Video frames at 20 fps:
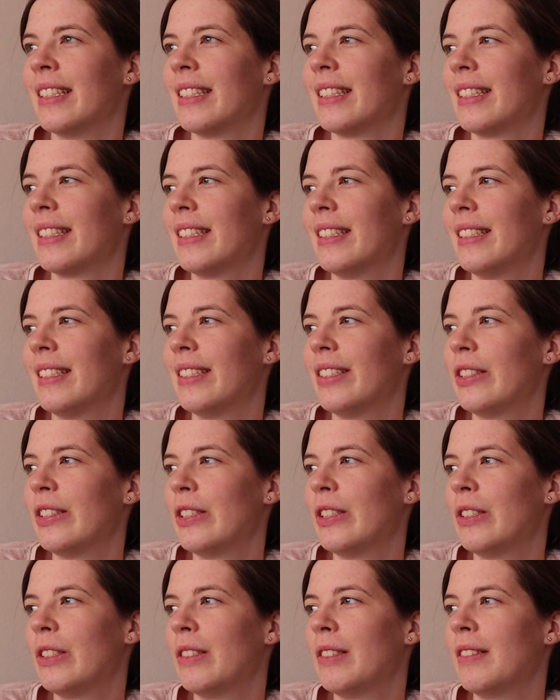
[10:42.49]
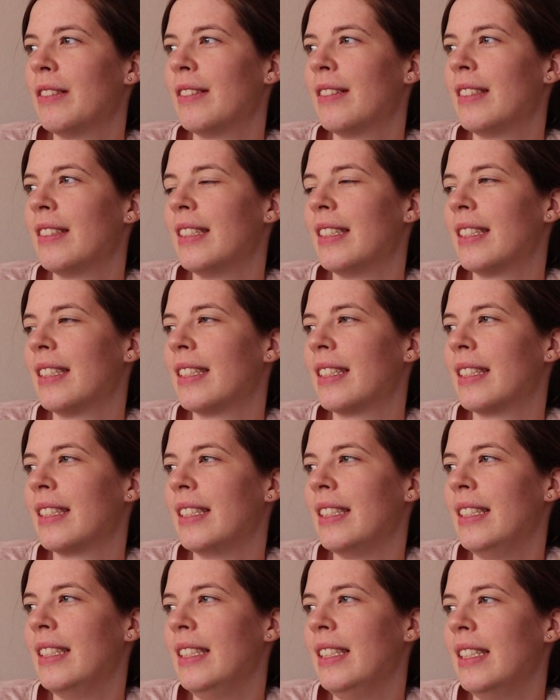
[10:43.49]
so let's
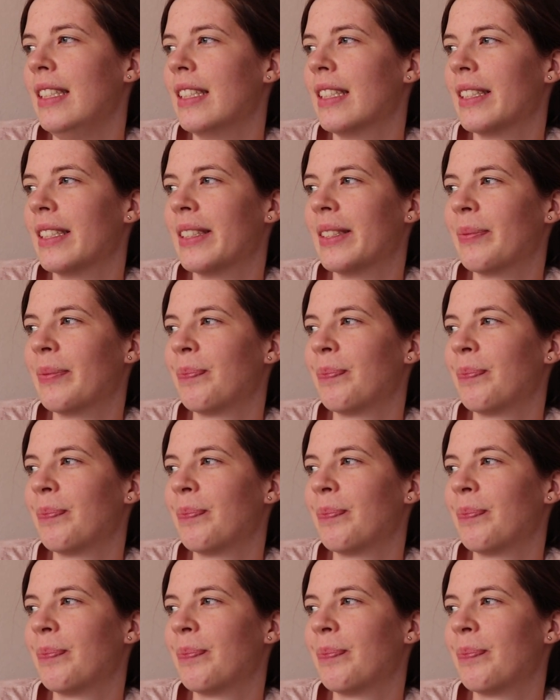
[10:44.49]
see